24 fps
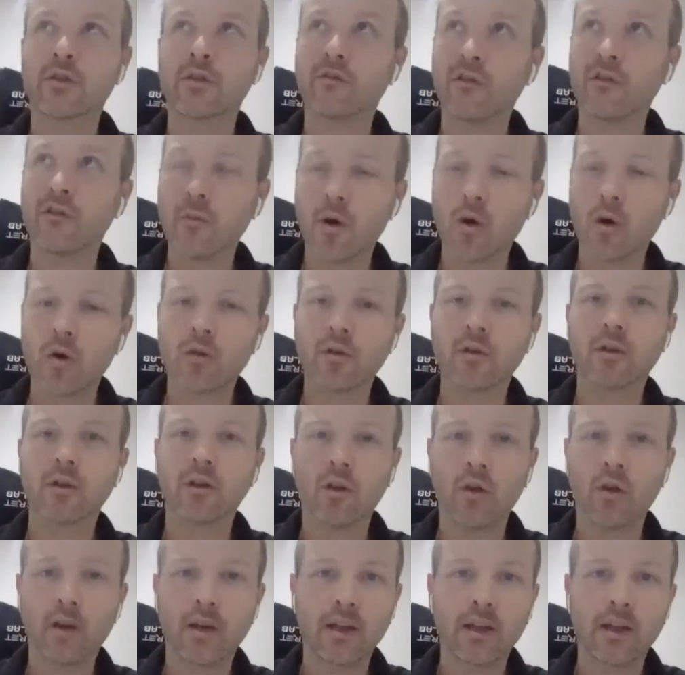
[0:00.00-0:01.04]
remote
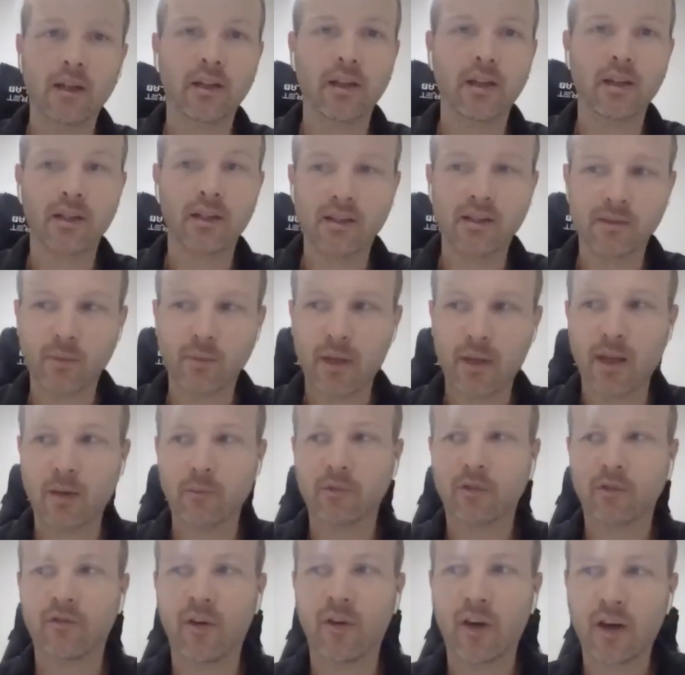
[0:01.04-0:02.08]
learning that is being
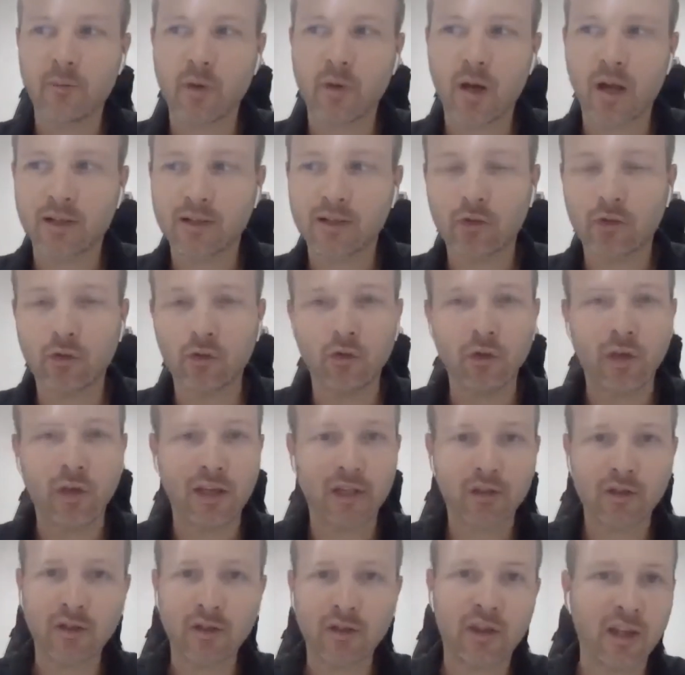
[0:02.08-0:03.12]
provided by a school, they
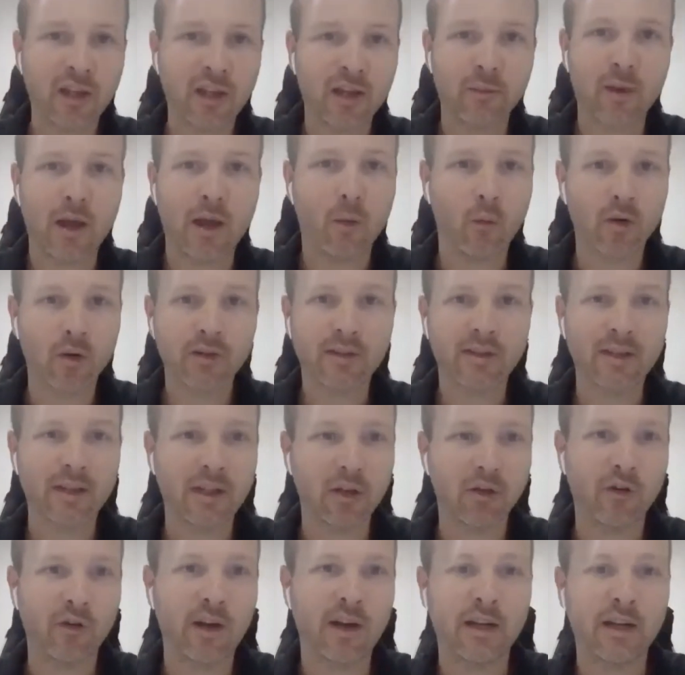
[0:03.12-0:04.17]
should think about what's the
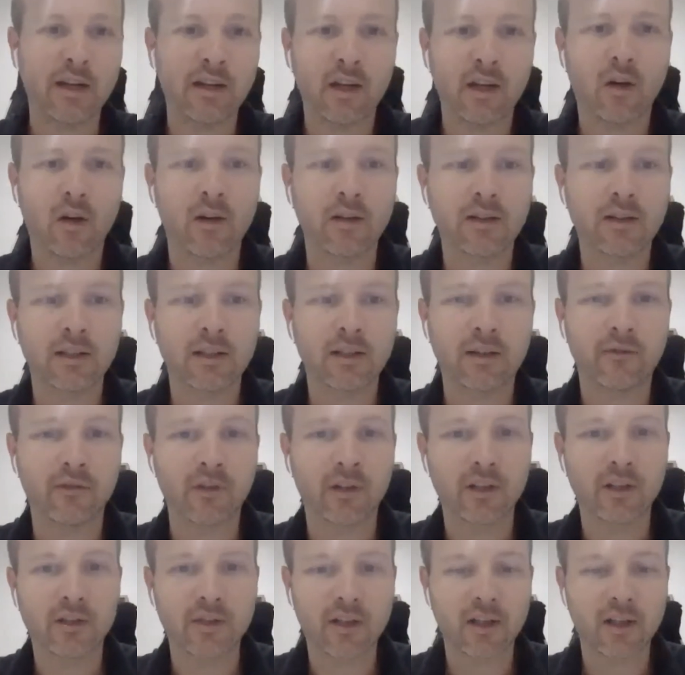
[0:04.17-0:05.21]
ingredient they're going to
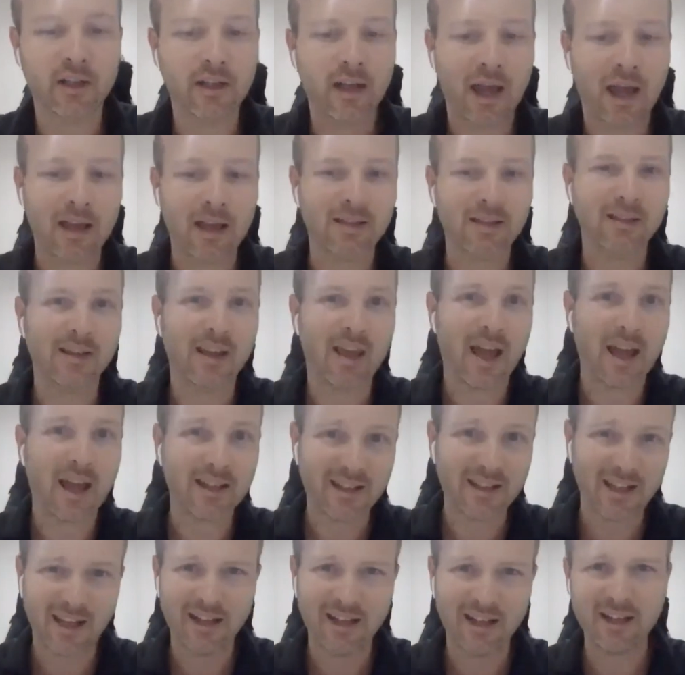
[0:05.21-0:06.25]
leverage that has that
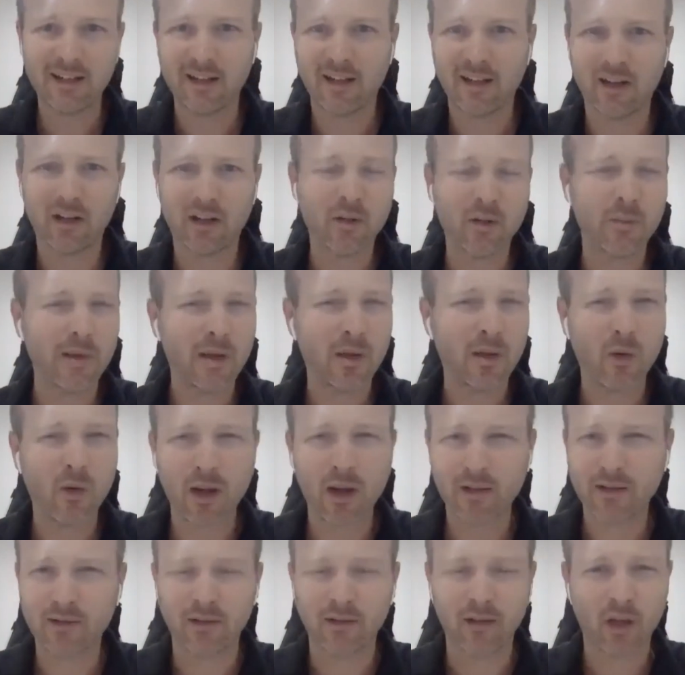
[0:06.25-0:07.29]
in it. And it could be quite
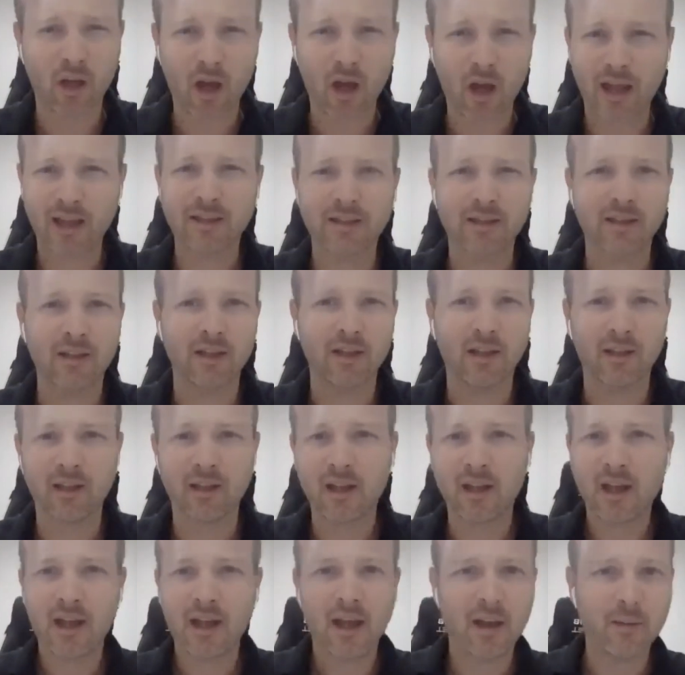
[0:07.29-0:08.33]
light, and
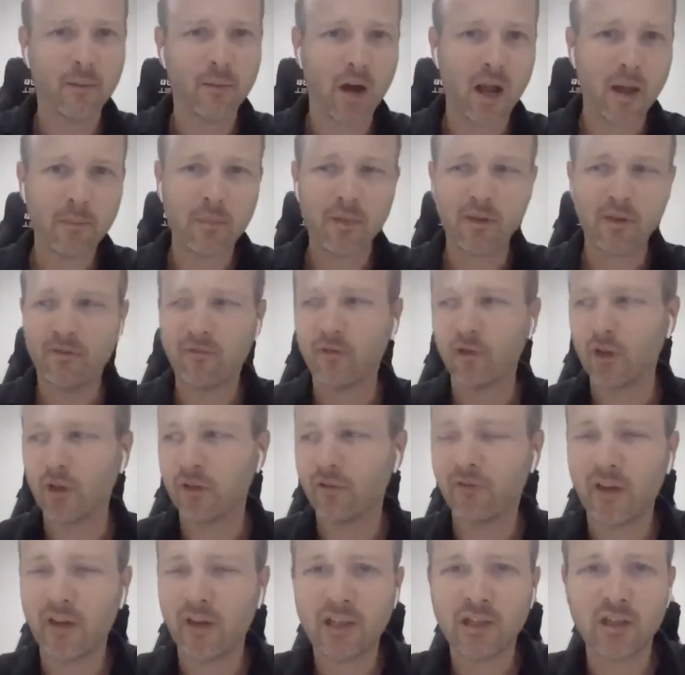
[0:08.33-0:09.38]
it might be fully
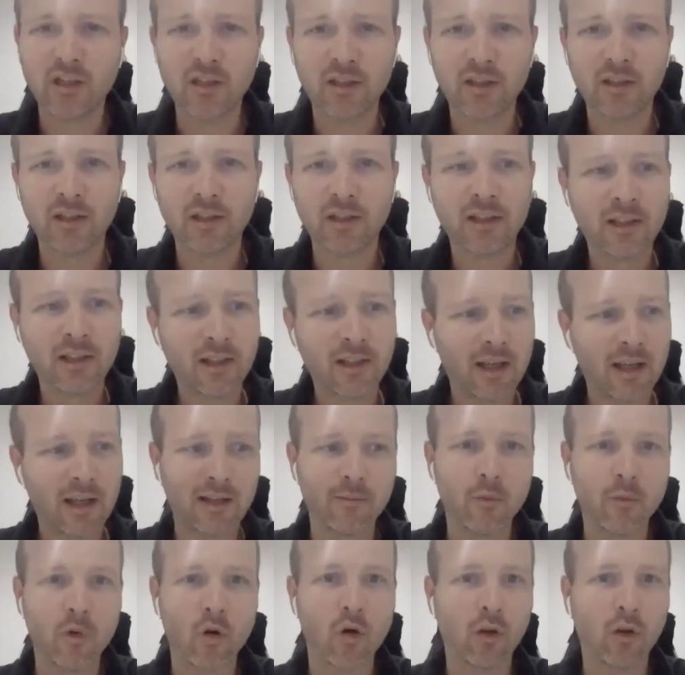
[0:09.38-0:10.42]
featured and
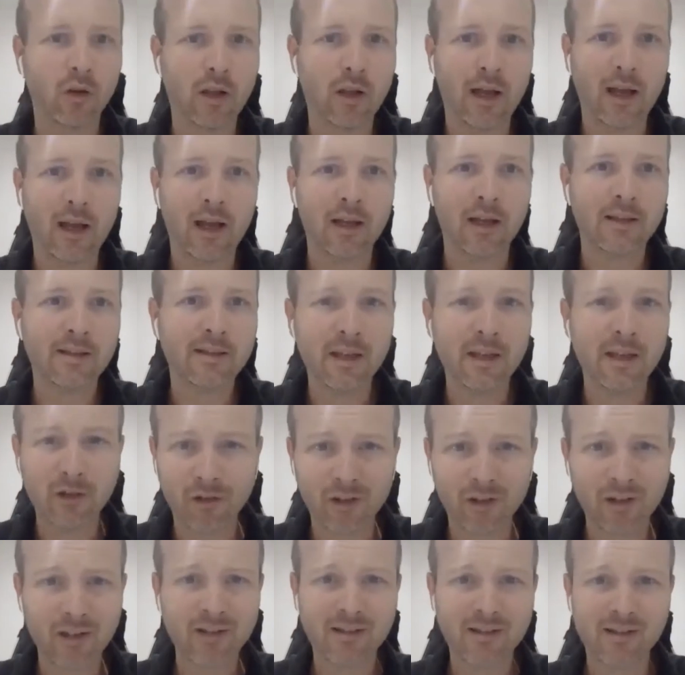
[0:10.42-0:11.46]
more
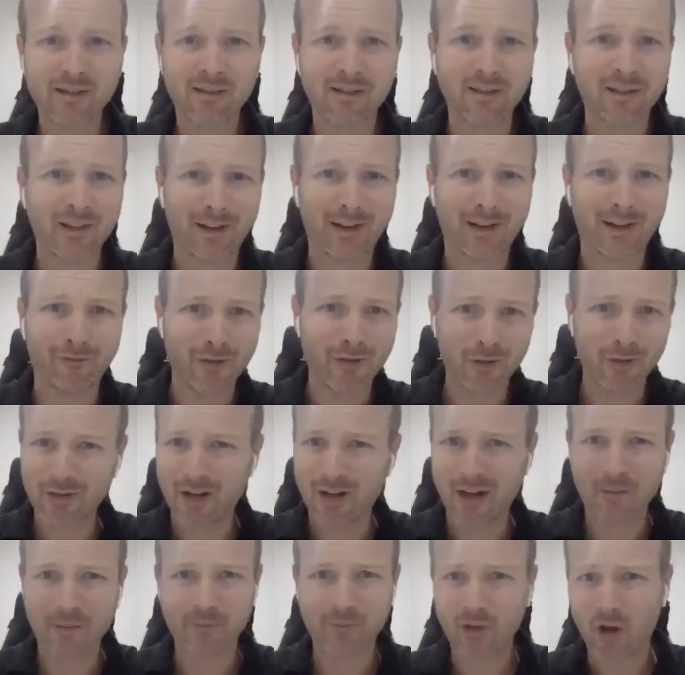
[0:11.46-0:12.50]
synchronous, like
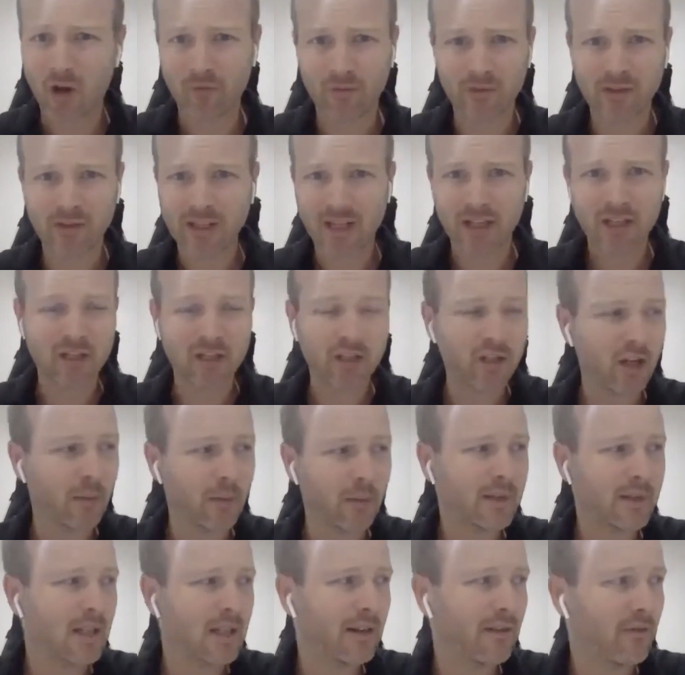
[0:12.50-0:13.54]
real-time conversation type
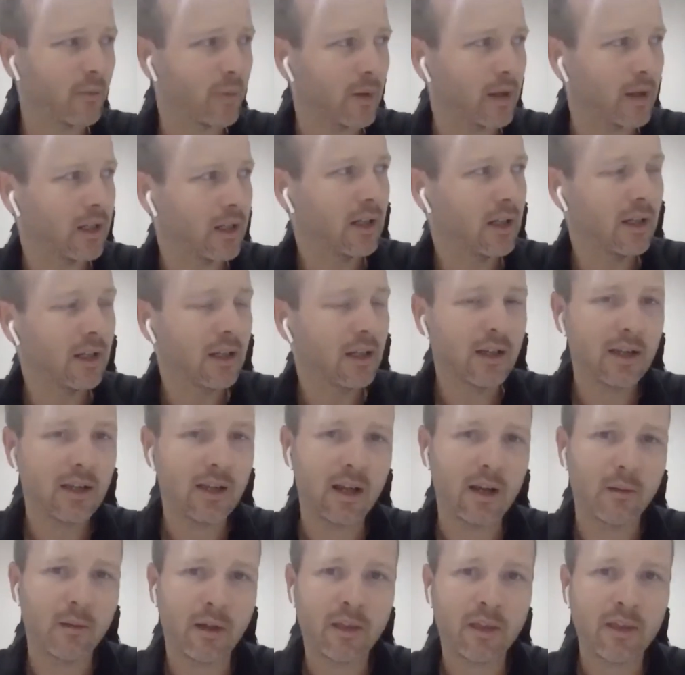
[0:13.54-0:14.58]
stuff. But
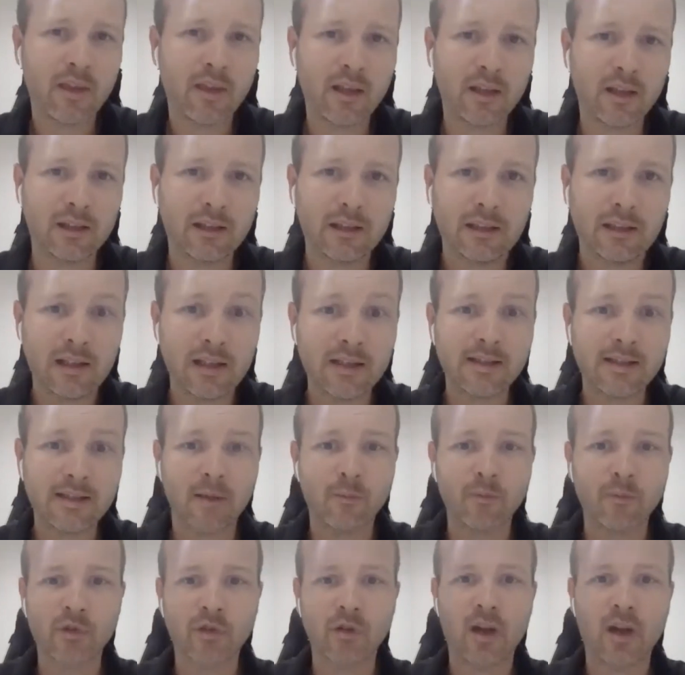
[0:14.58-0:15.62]
I think at least
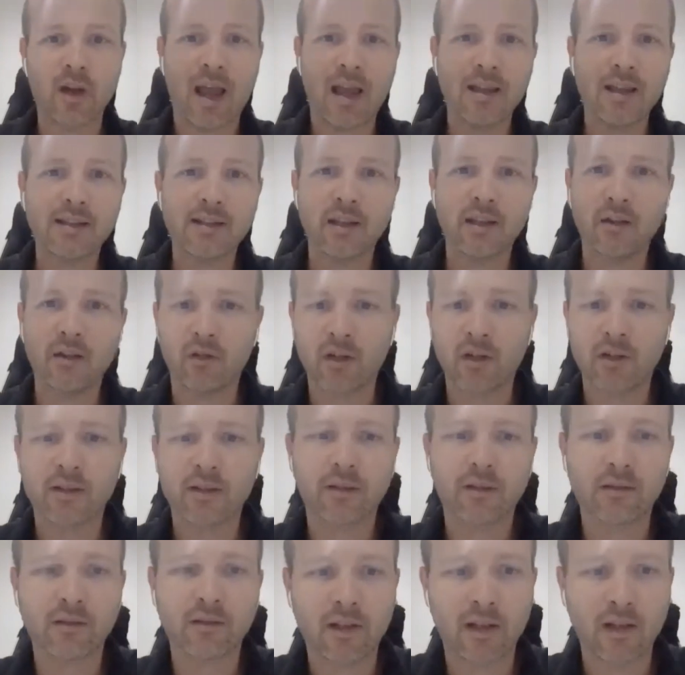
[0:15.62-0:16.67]
some sort of
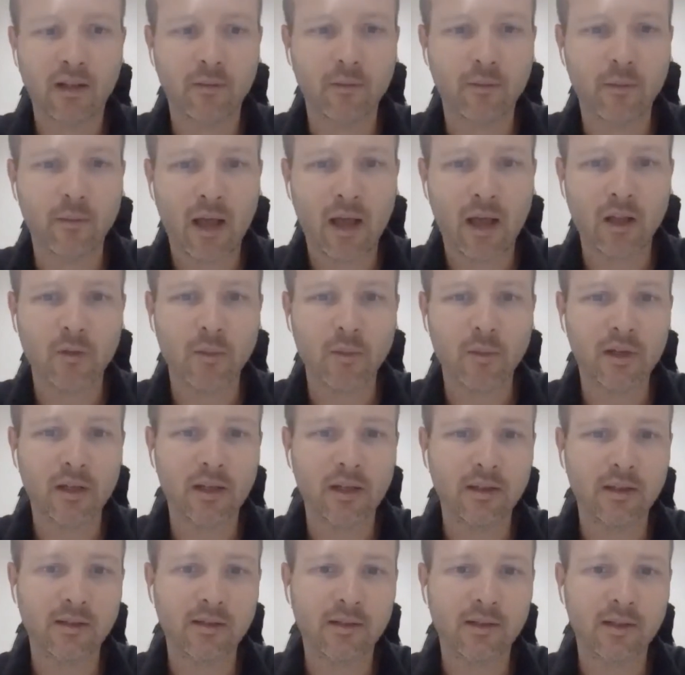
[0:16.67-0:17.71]
asynchronous element
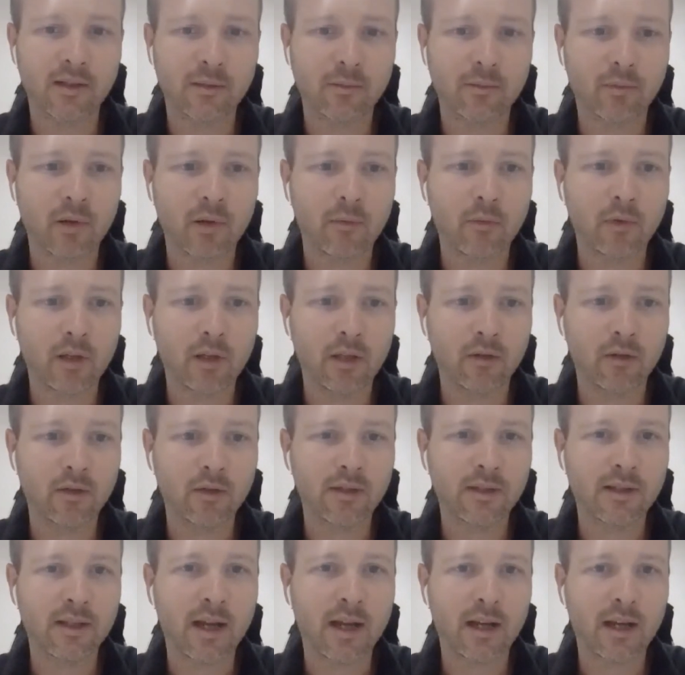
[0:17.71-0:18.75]
is probably a good
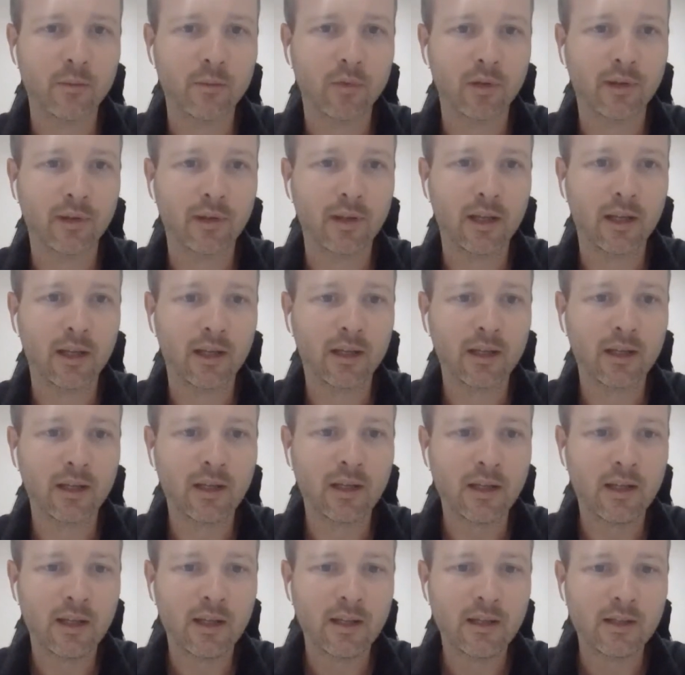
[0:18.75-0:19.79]
starting point there. Yeah.
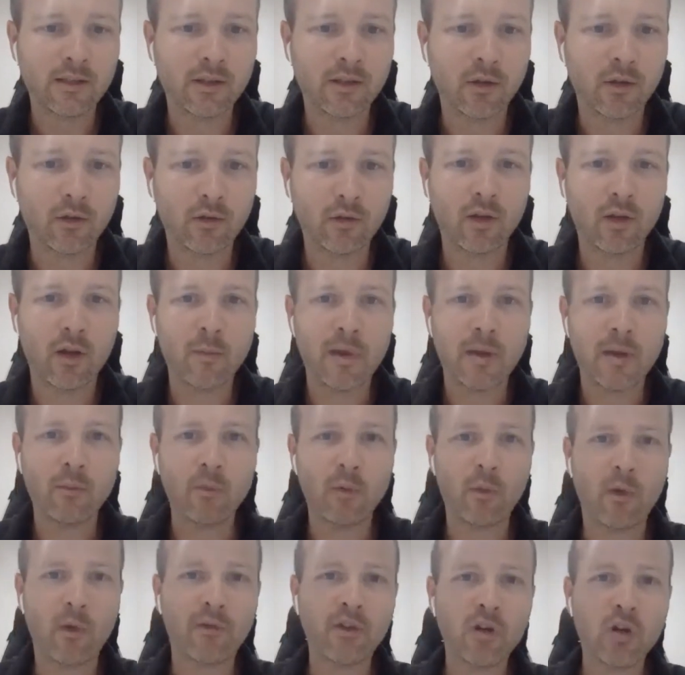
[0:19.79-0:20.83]
So, I mean,
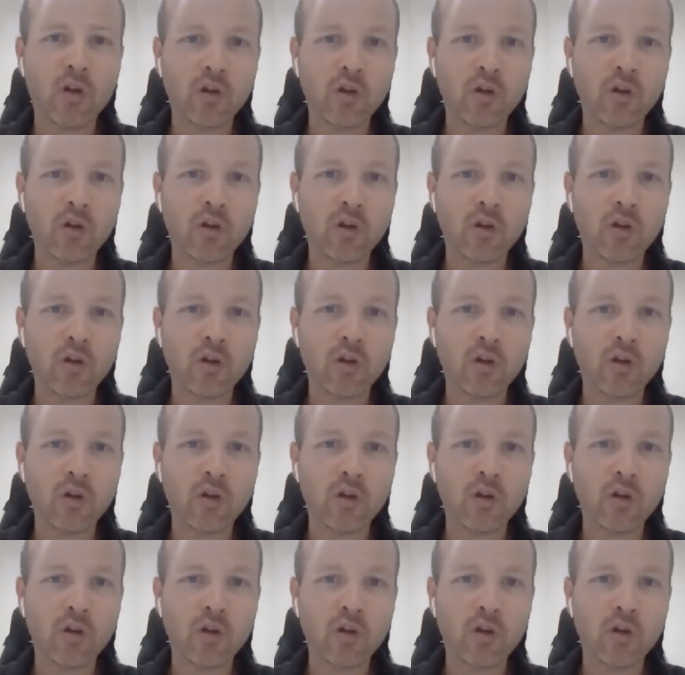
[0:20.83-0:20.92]
we've talked